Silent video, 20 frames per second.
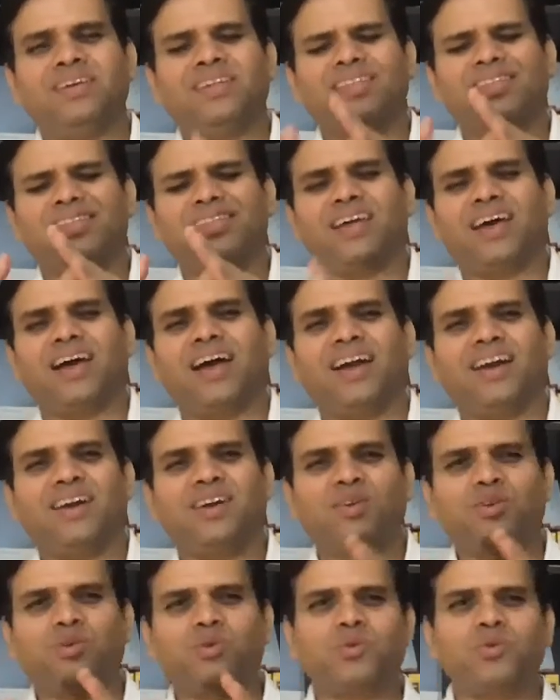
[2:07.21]
that
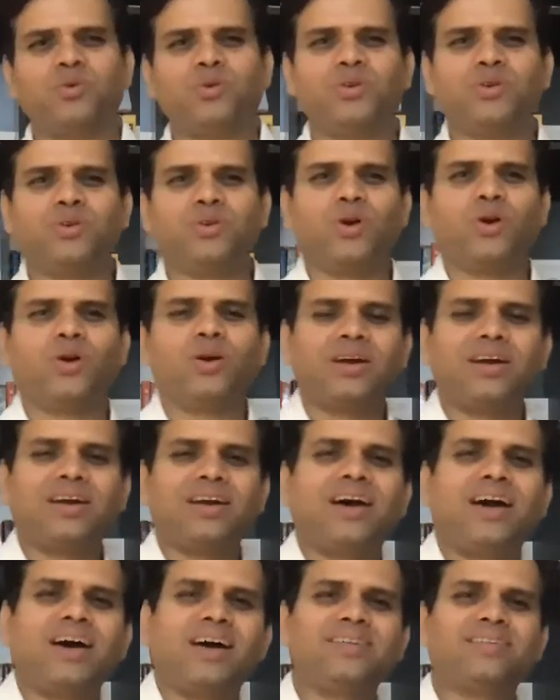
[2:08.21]
could not
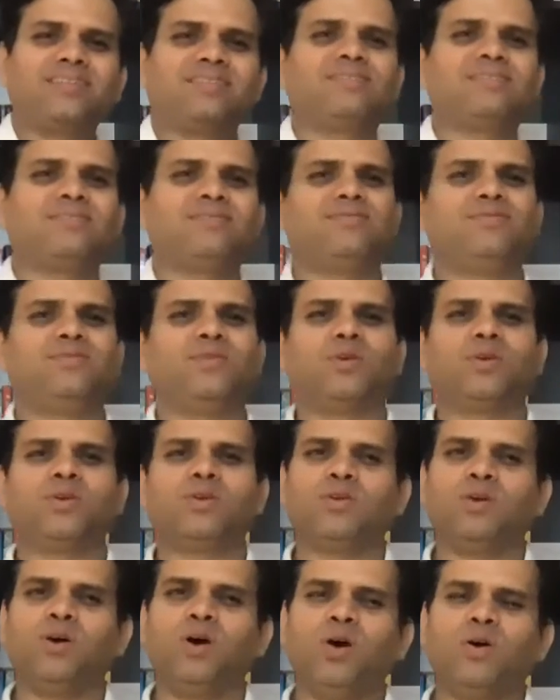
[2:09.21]
last for
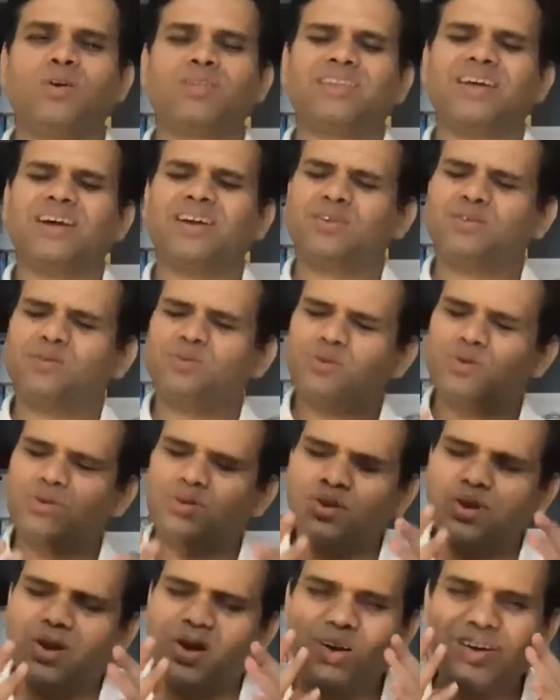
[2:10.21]
long, that could
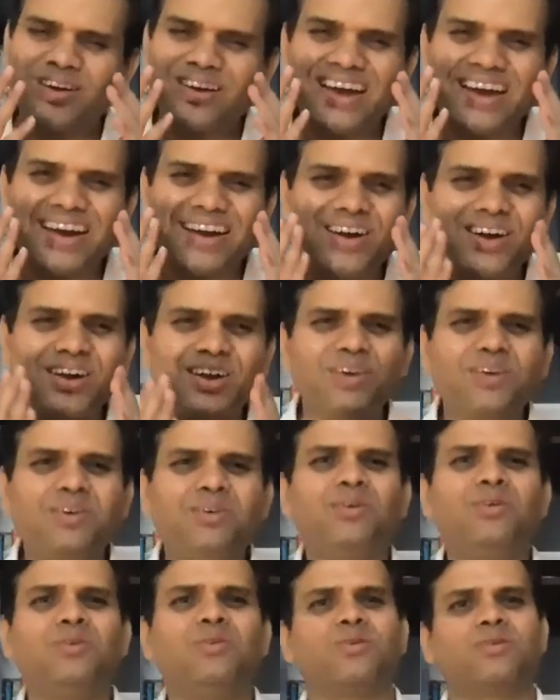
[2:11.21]
not
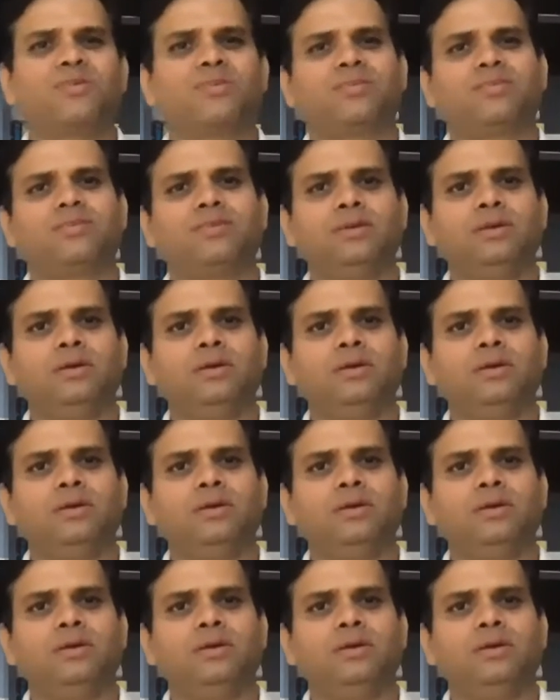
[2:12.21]
endure.